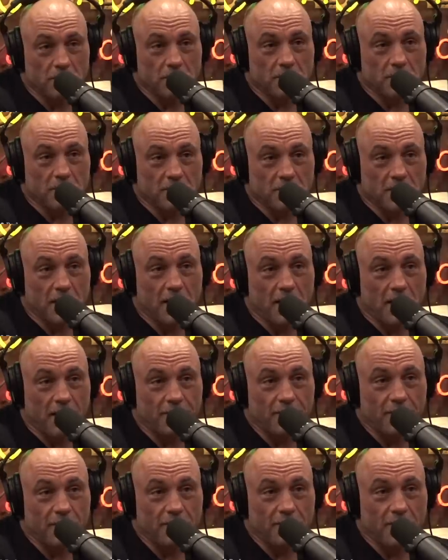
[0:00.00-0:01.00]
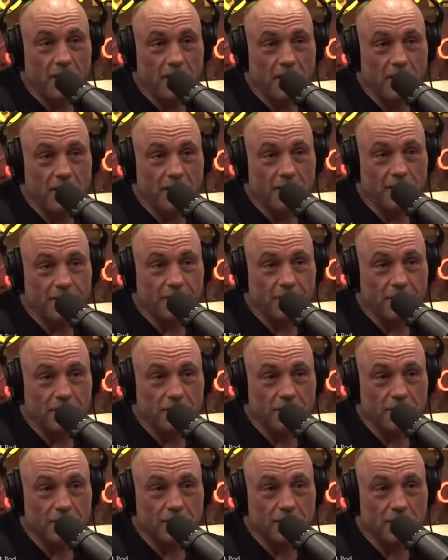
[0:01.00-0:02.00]
To say after you detonate the
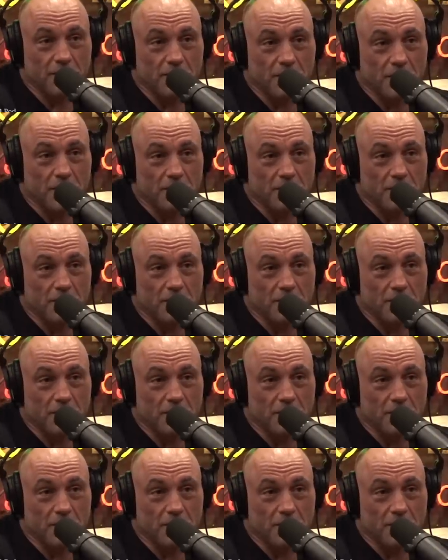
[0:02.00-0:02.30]
first nuclear bomb.